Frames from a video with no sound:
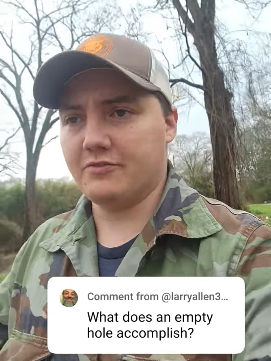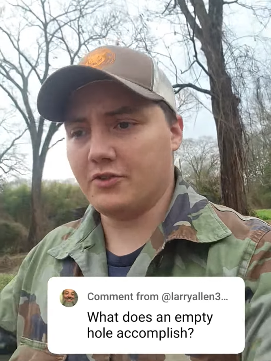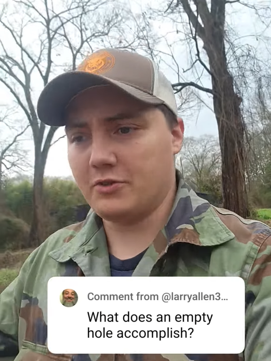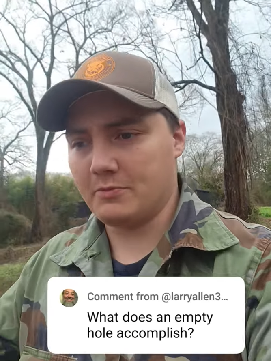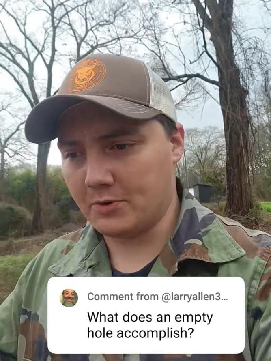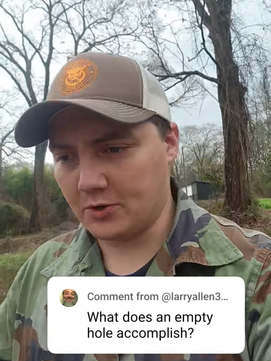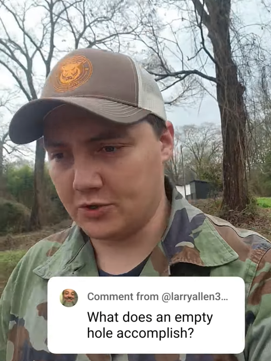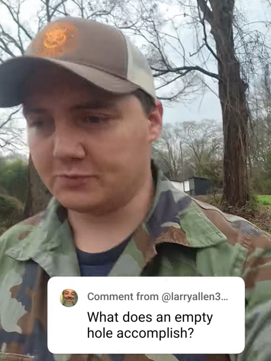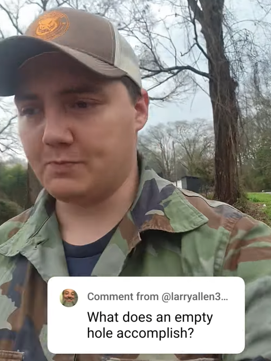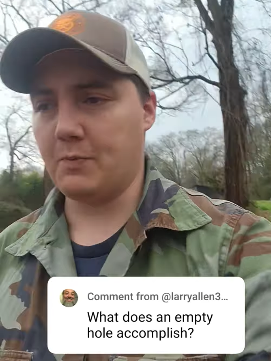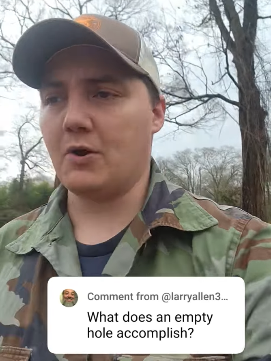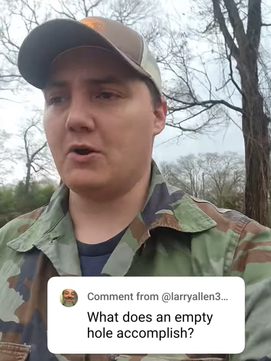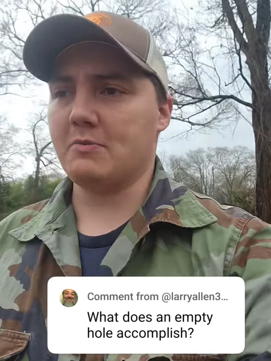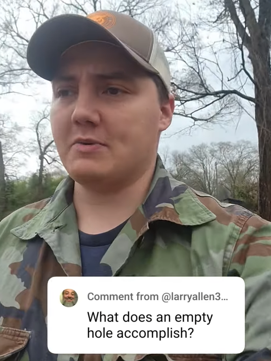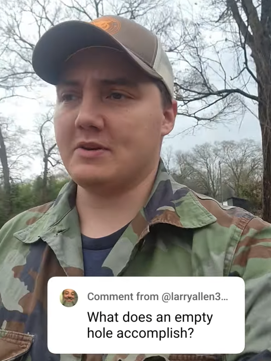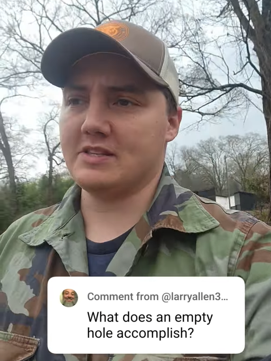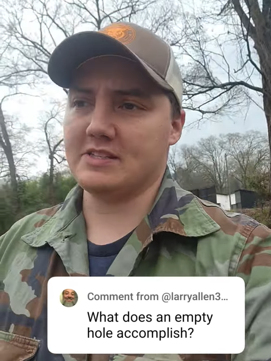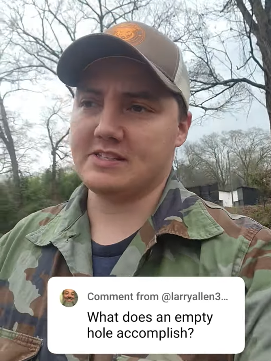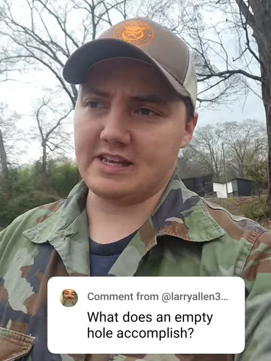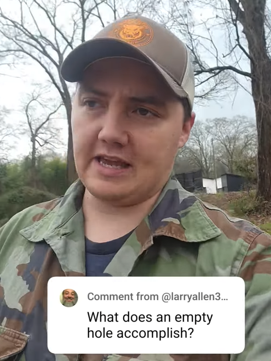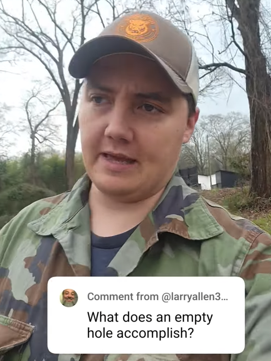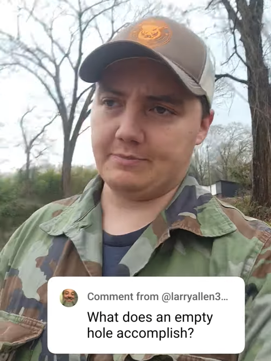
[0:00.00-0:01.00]
for the most part by
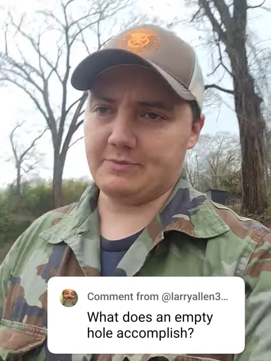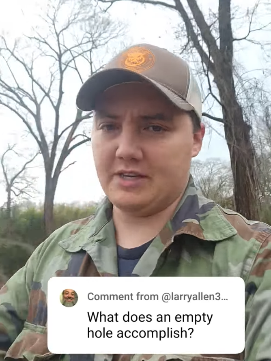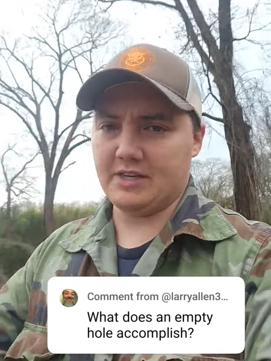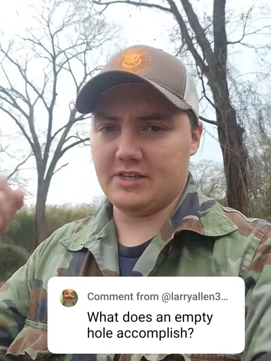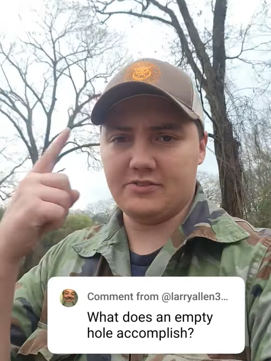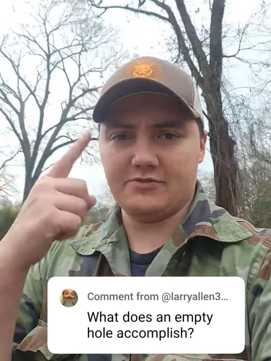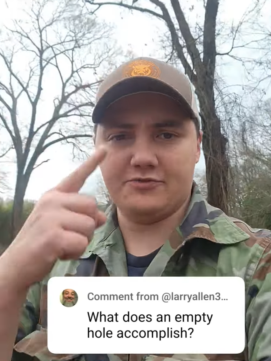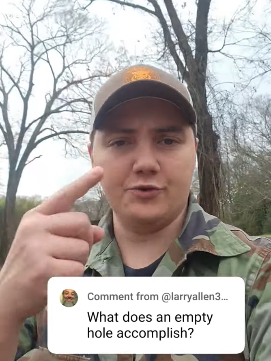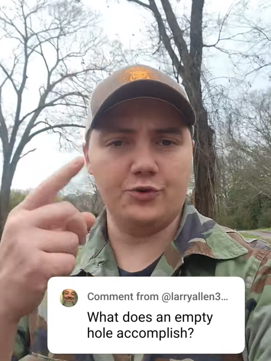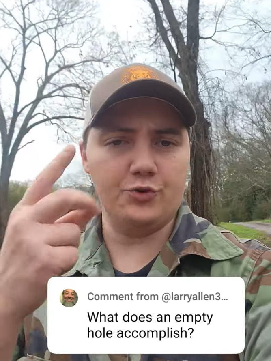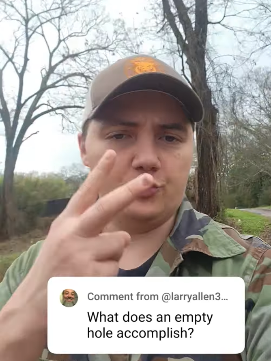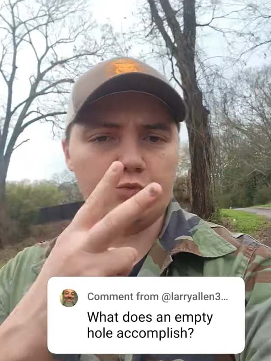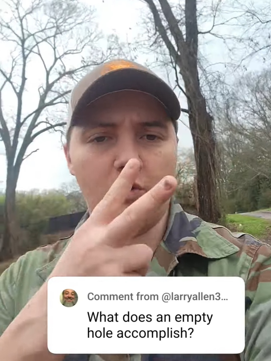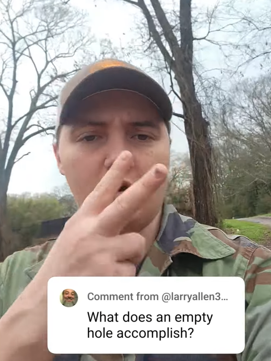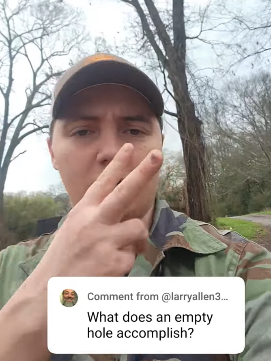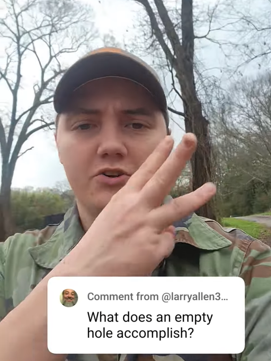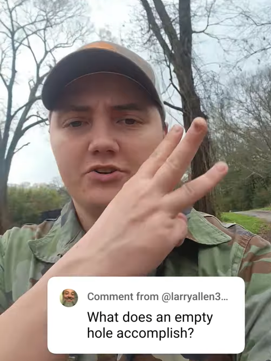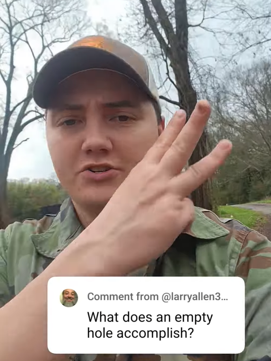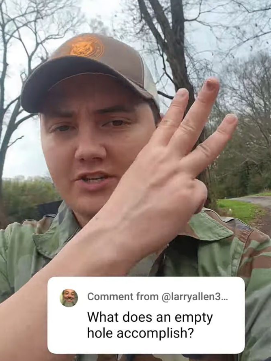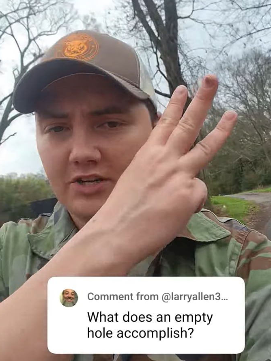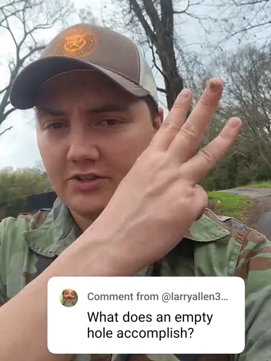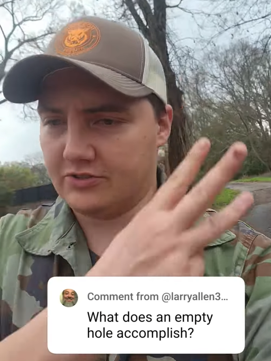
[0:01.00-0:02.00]
the same things: food,
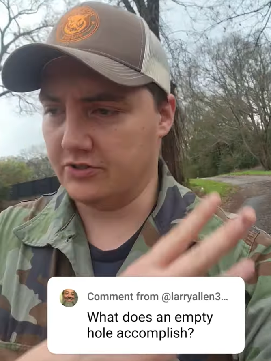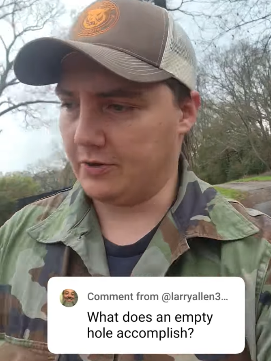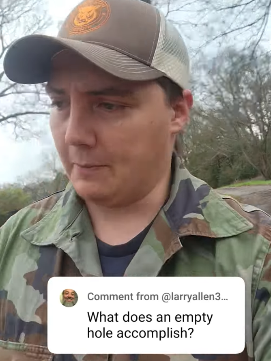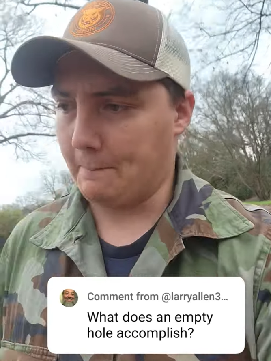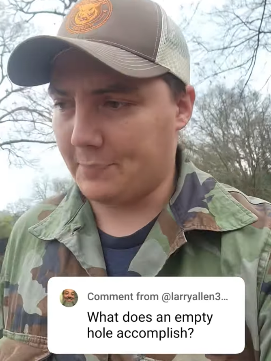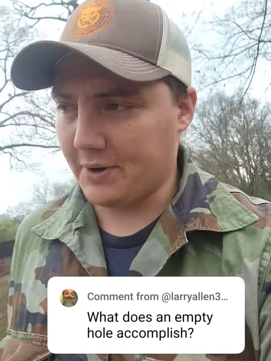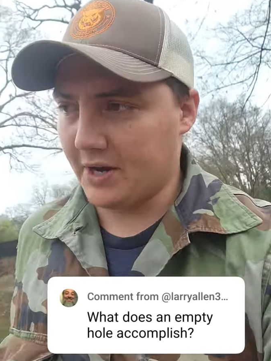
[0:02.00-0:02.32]
water, shelter.